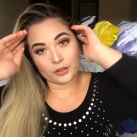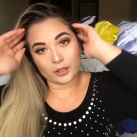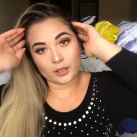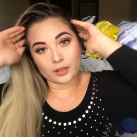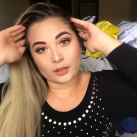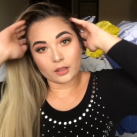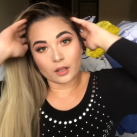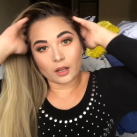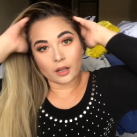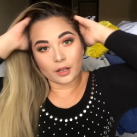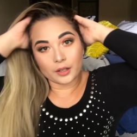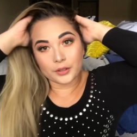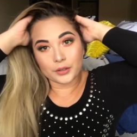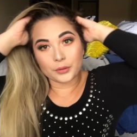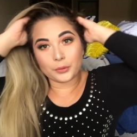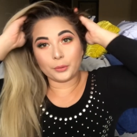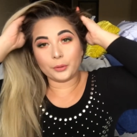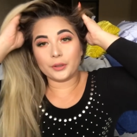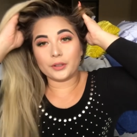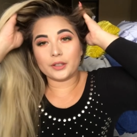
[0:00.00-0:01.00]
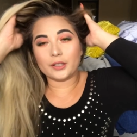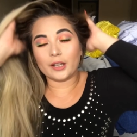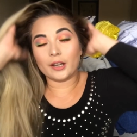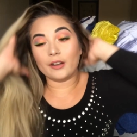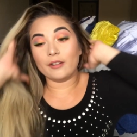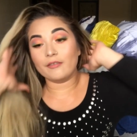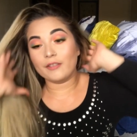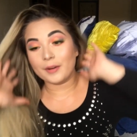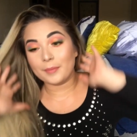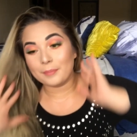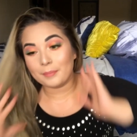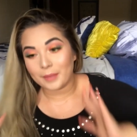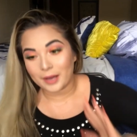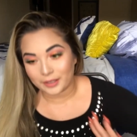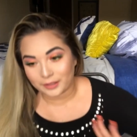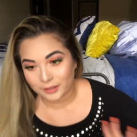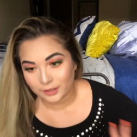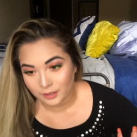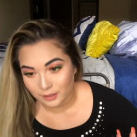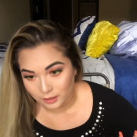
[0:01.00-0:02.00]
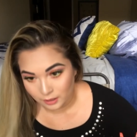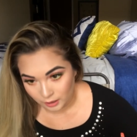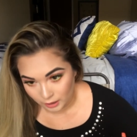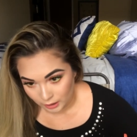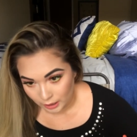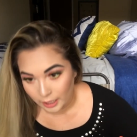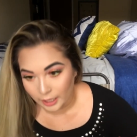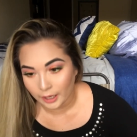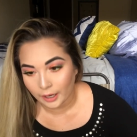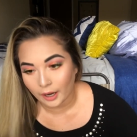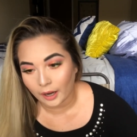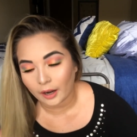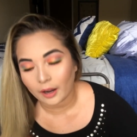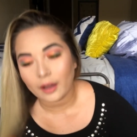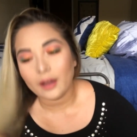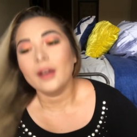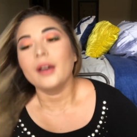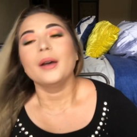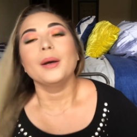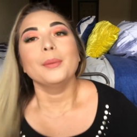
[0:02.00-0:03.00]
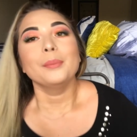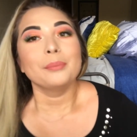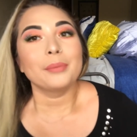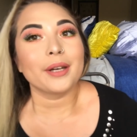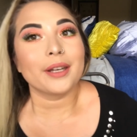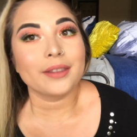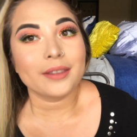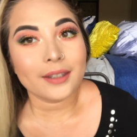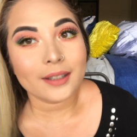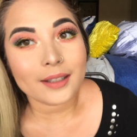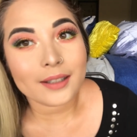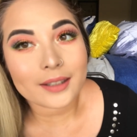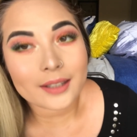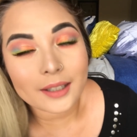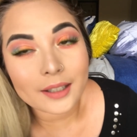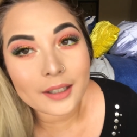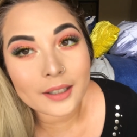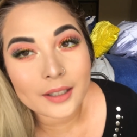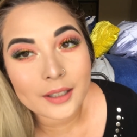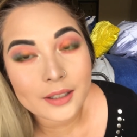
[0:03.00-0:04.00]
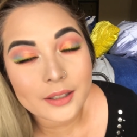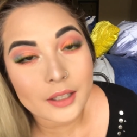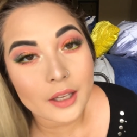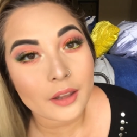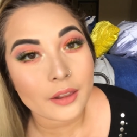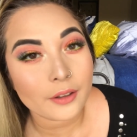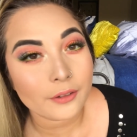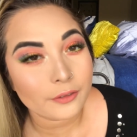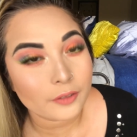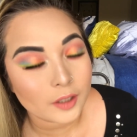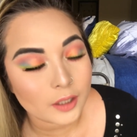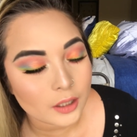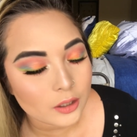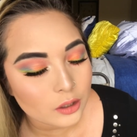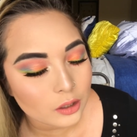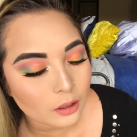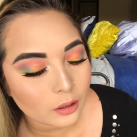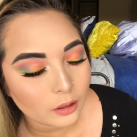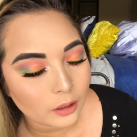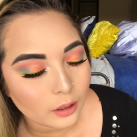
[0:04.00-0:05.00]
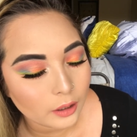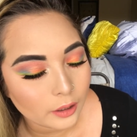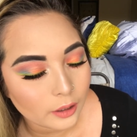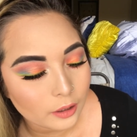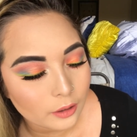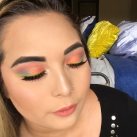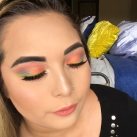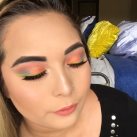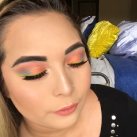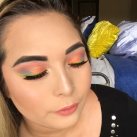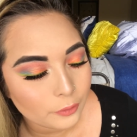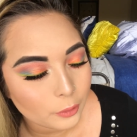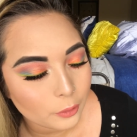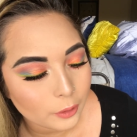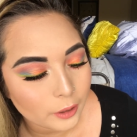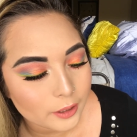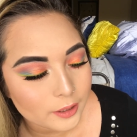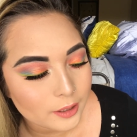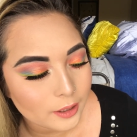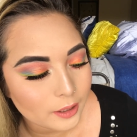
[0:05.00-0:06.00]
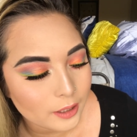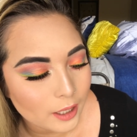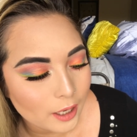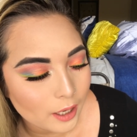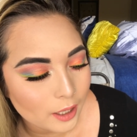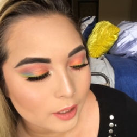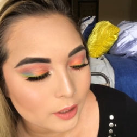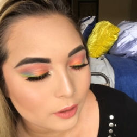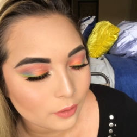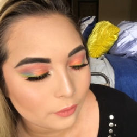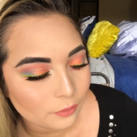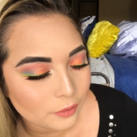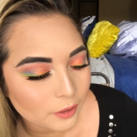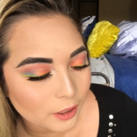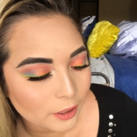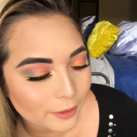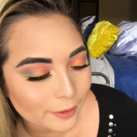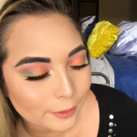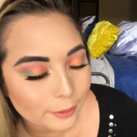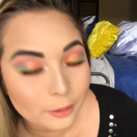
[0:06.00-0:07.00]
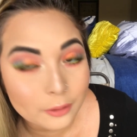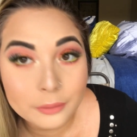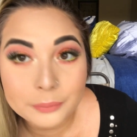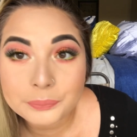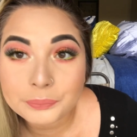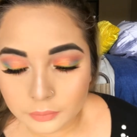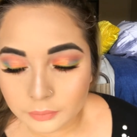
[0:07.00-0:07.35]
just all sorts of mess today. But this is the finished look for today's video.